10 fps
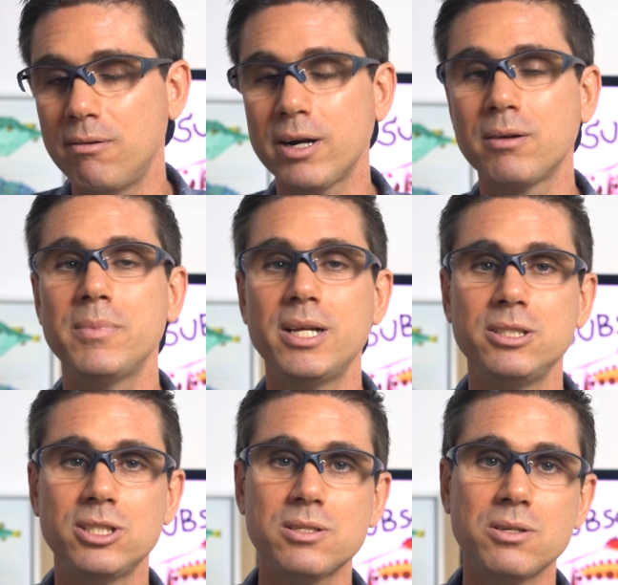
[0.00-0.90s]
I would
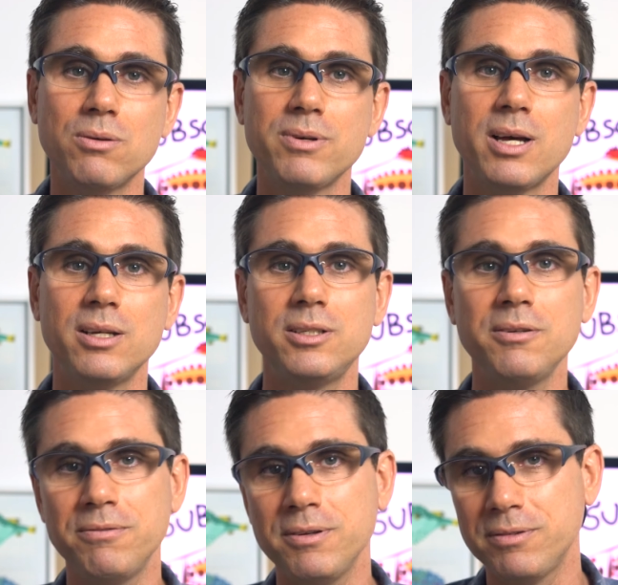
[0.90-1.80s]
recommend just go with
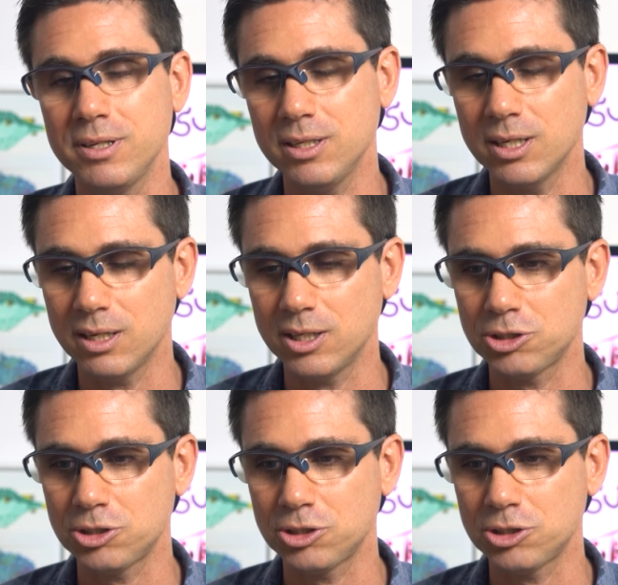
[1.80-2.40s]
150